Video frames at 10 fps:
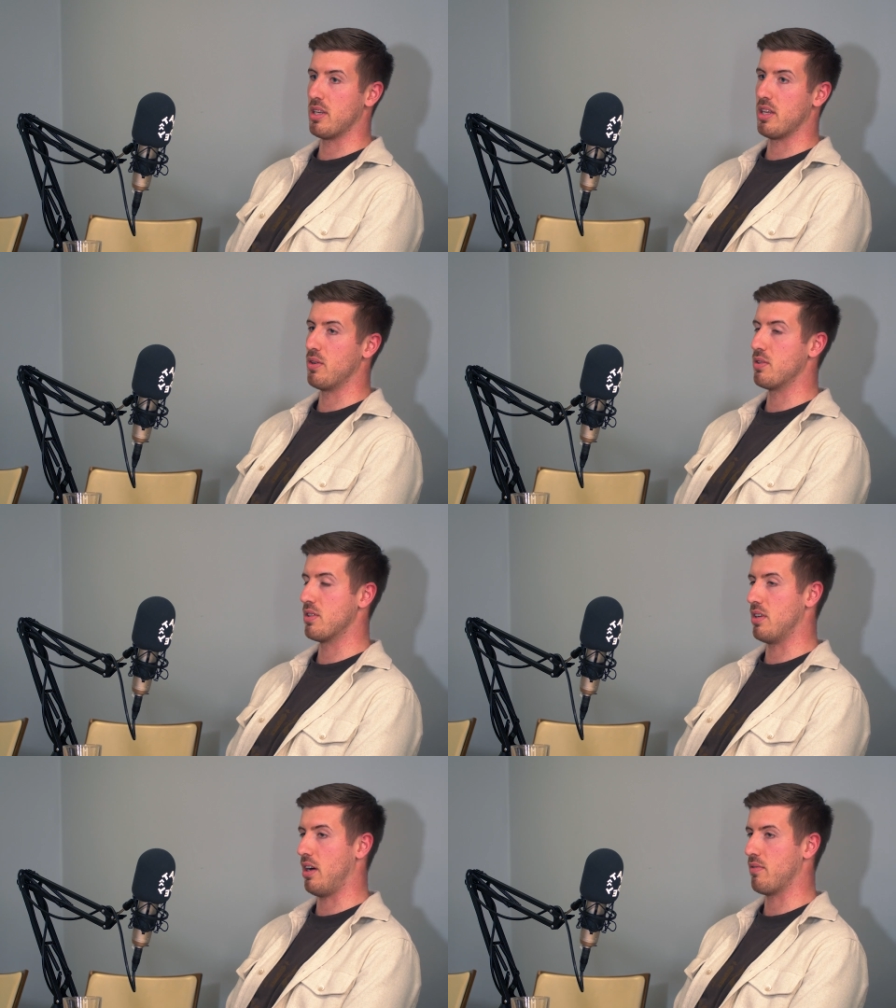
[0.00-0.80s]
been
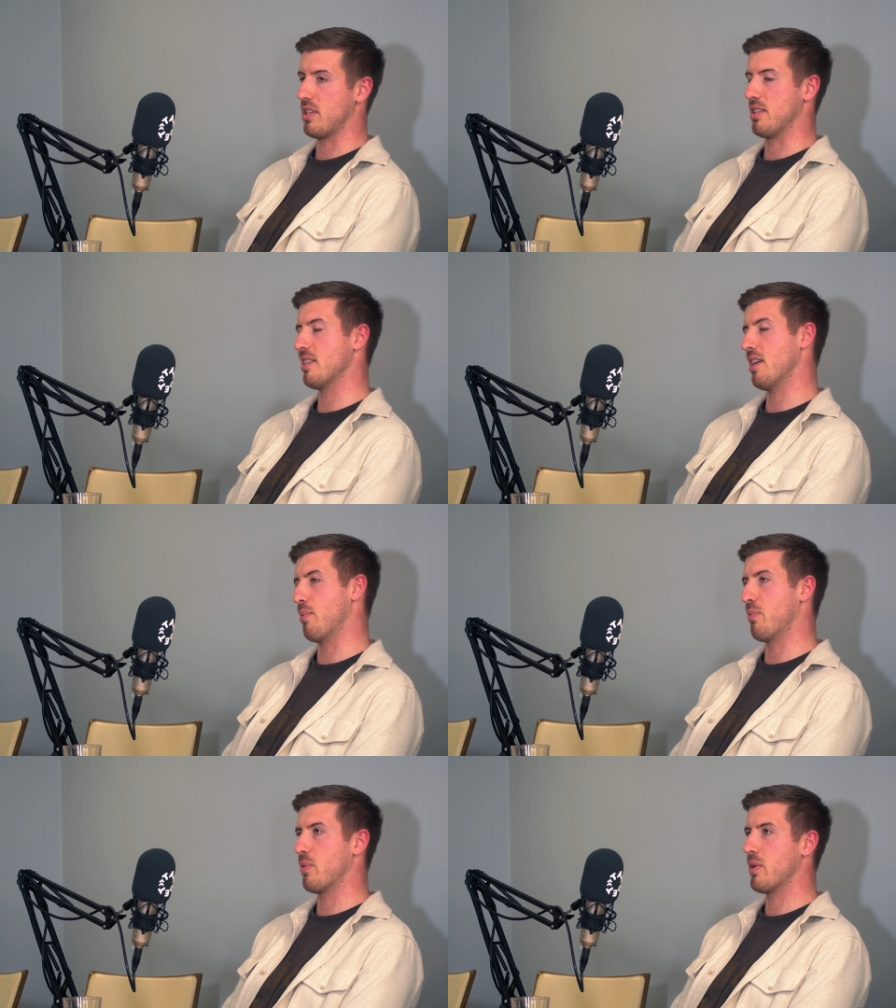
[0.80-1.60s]
used, and obviously
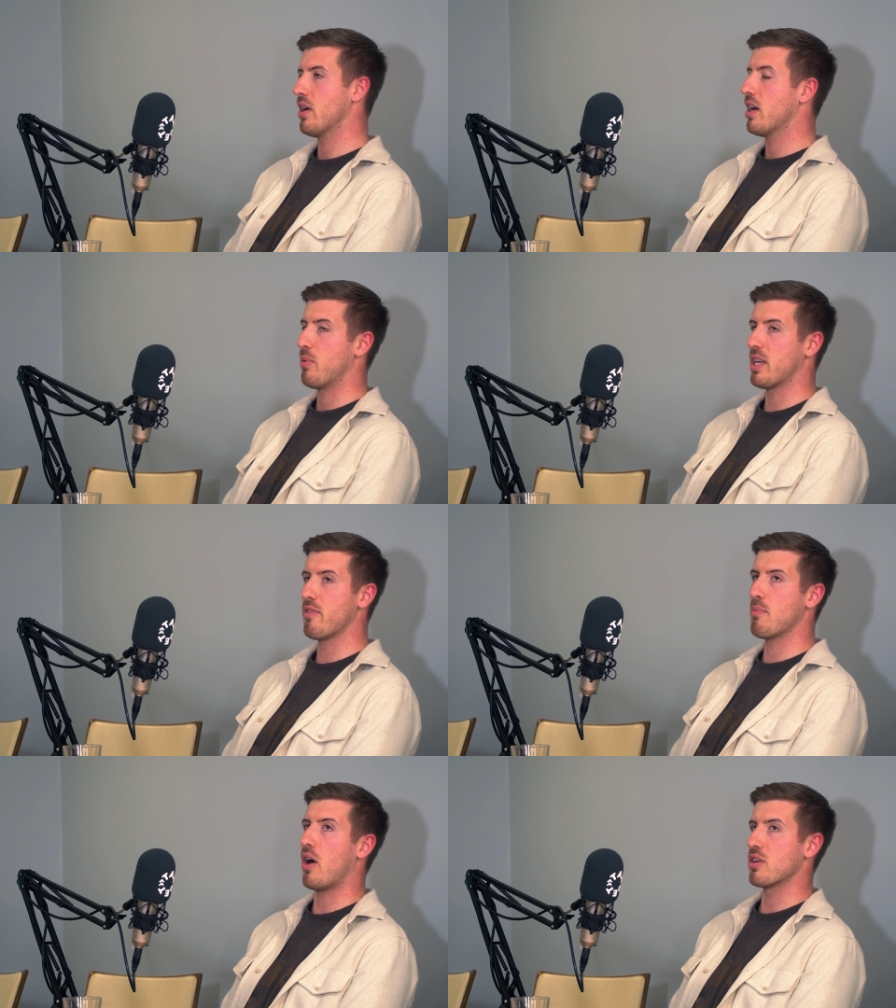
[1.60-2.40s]
we're
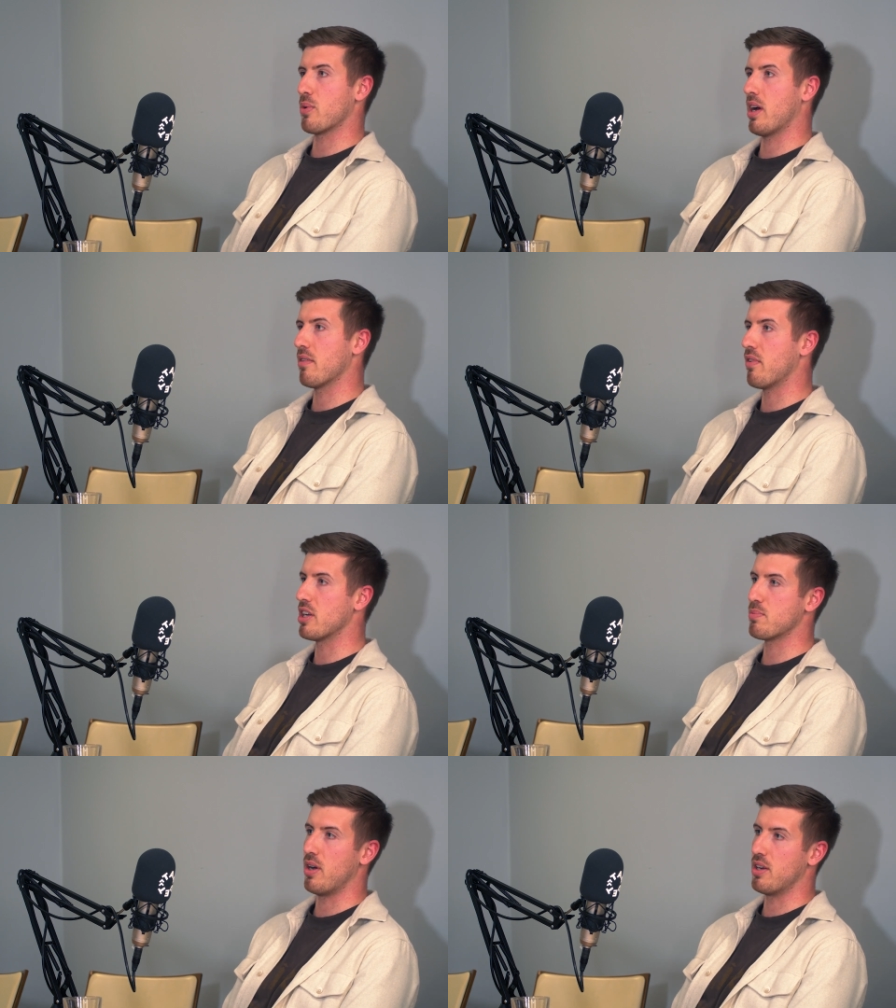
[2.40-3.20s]
giving margin around the
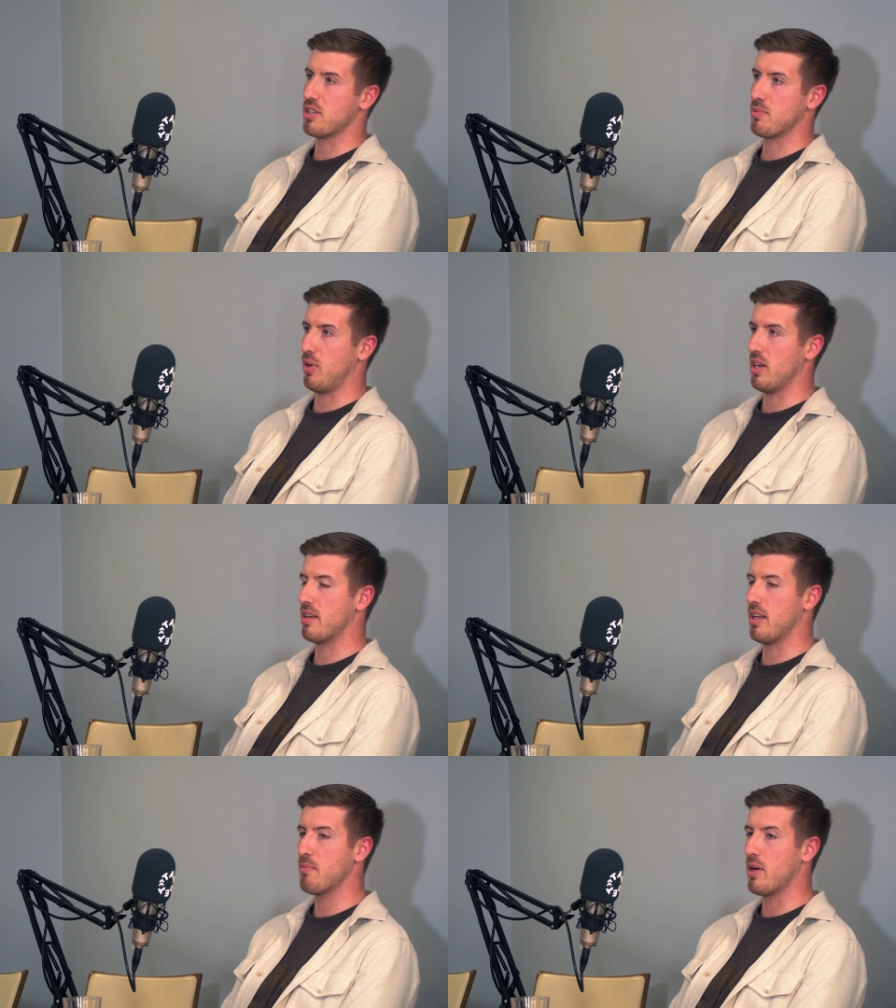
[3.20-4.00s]
first purchase, but
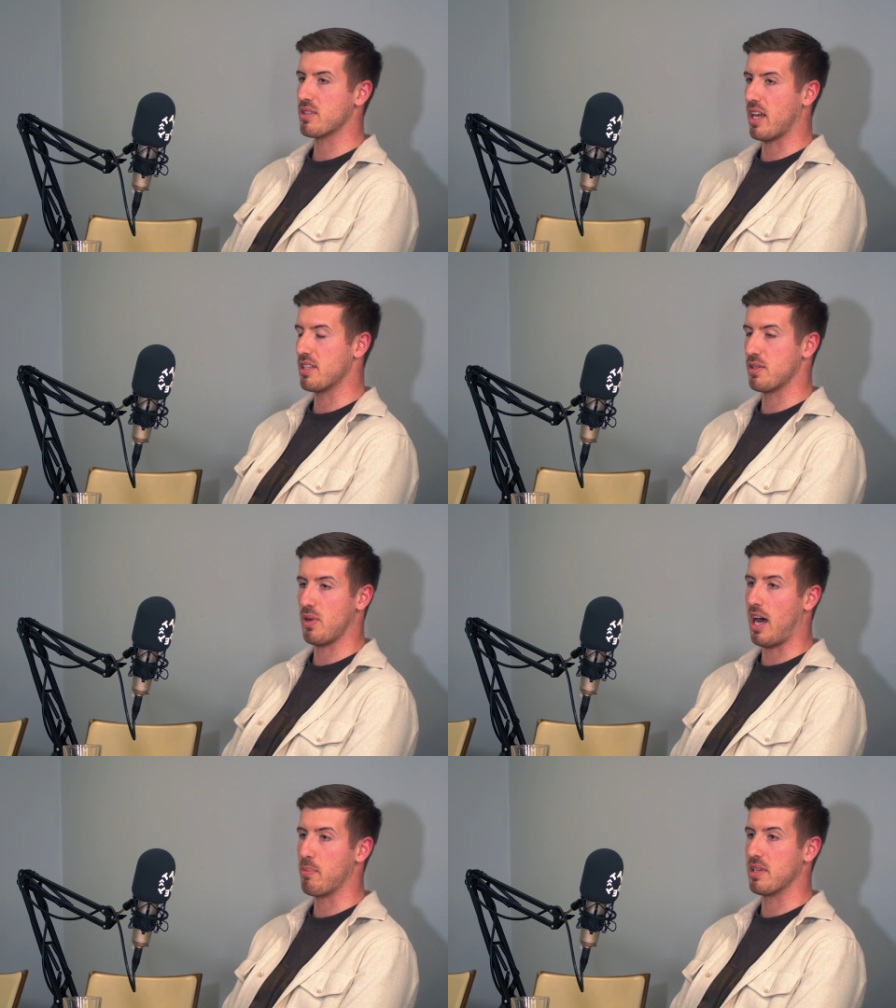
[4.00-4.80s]
in most
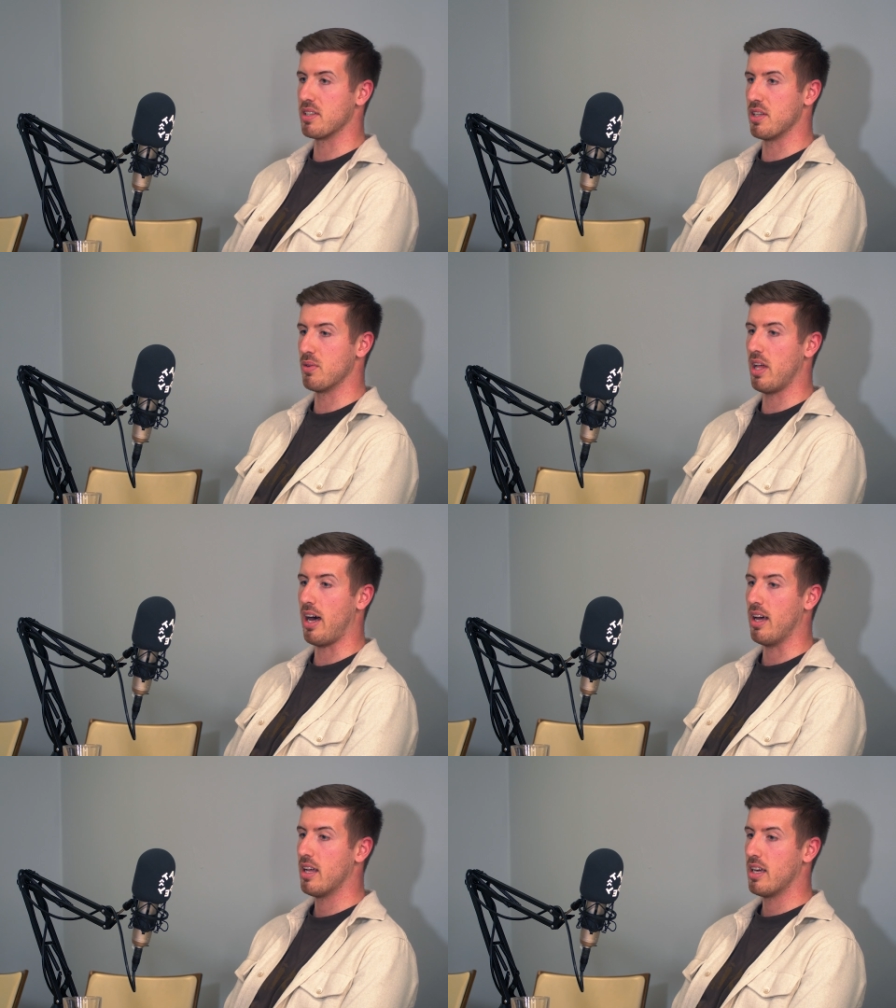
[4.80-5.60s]
cases we're happy to do
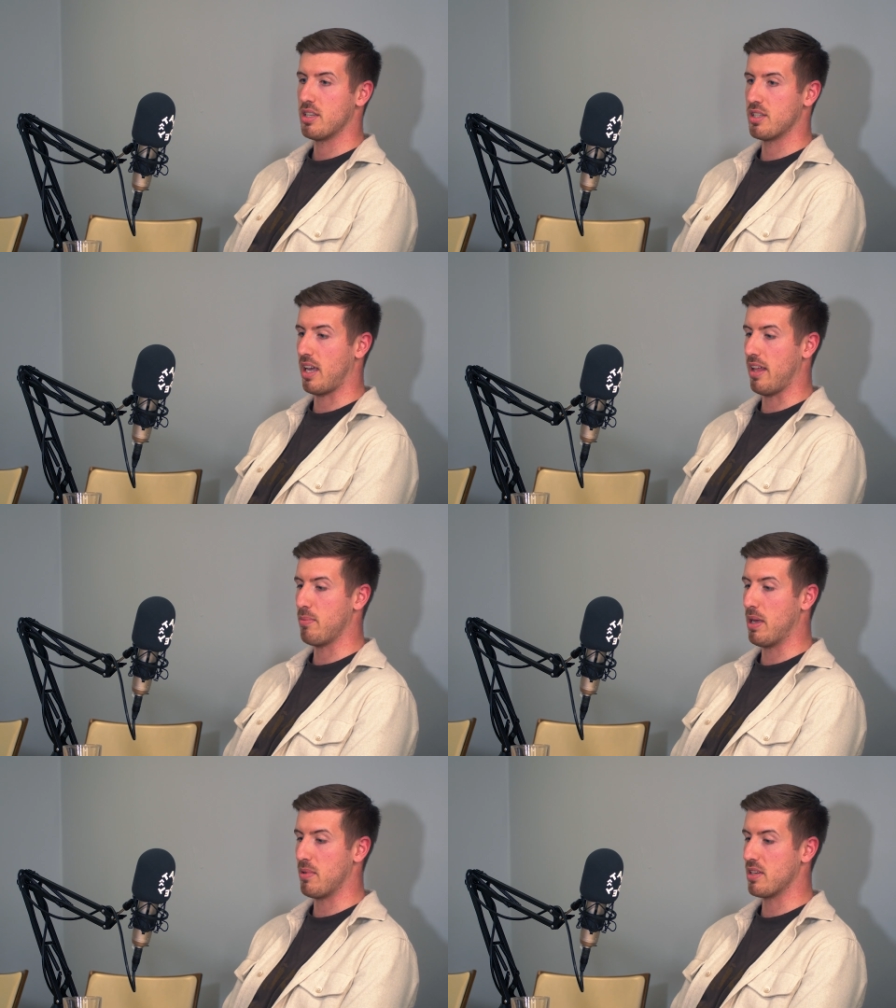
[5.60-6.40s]
that to get
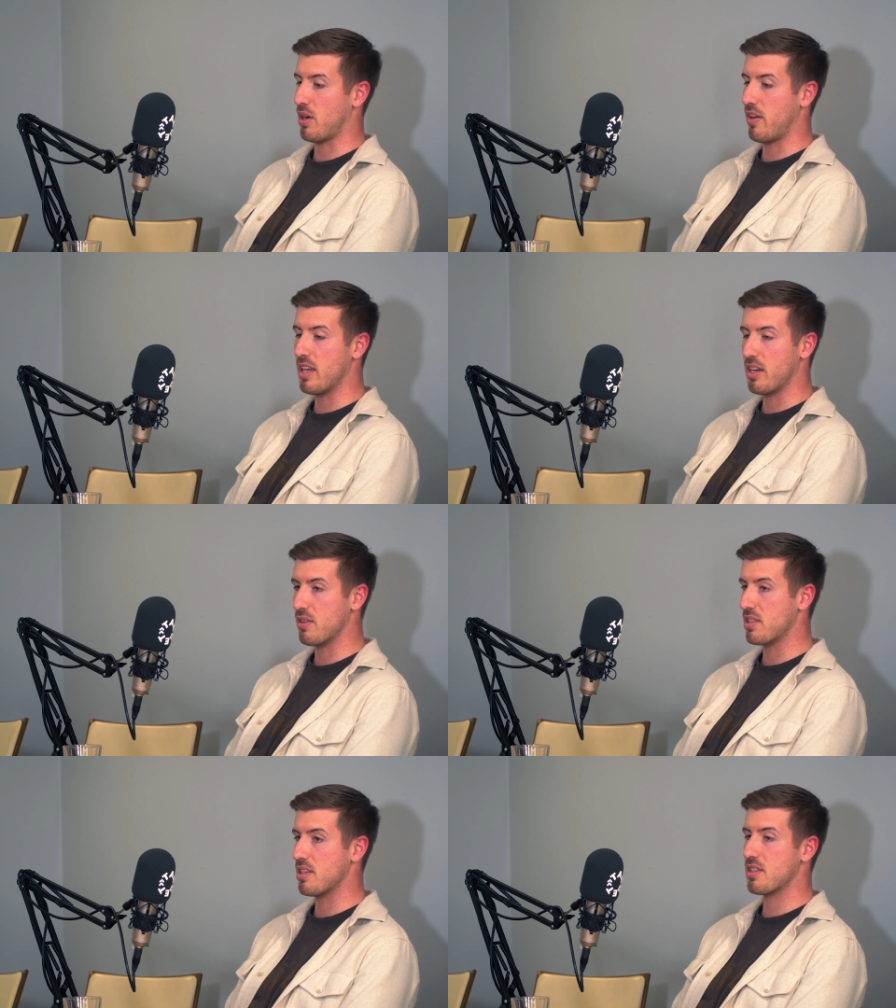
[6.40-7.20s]
the people into our
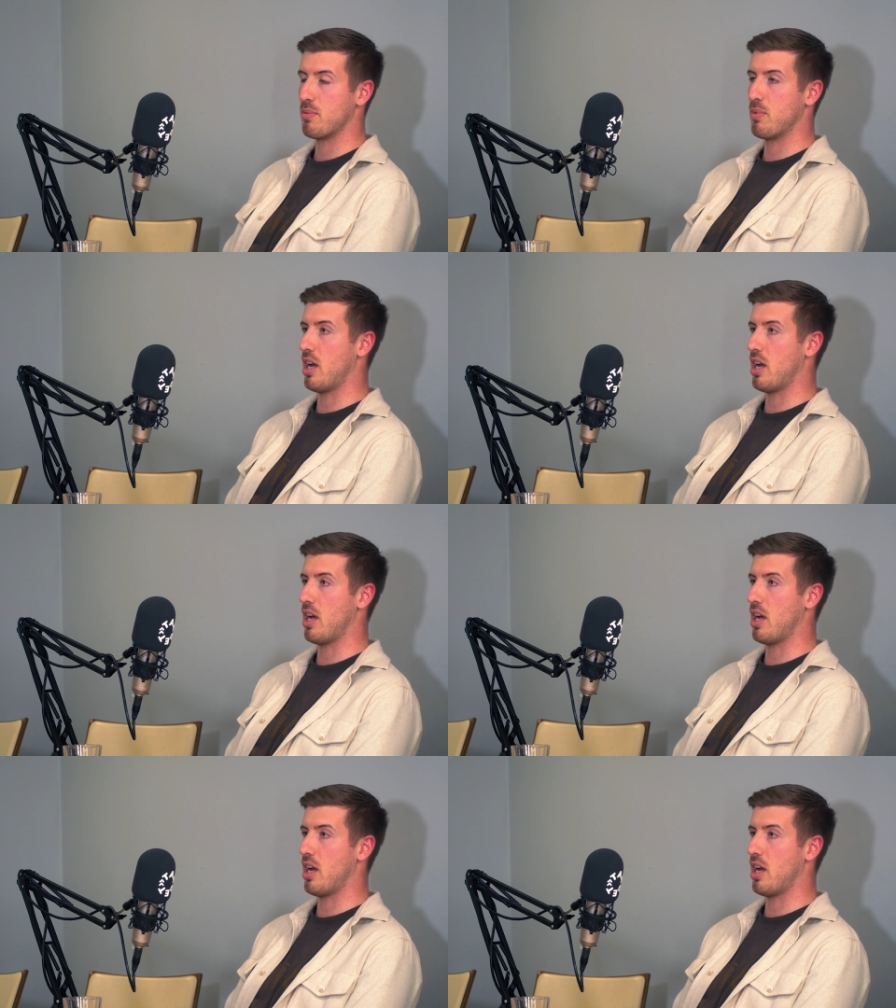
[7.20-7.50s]
ecosystem.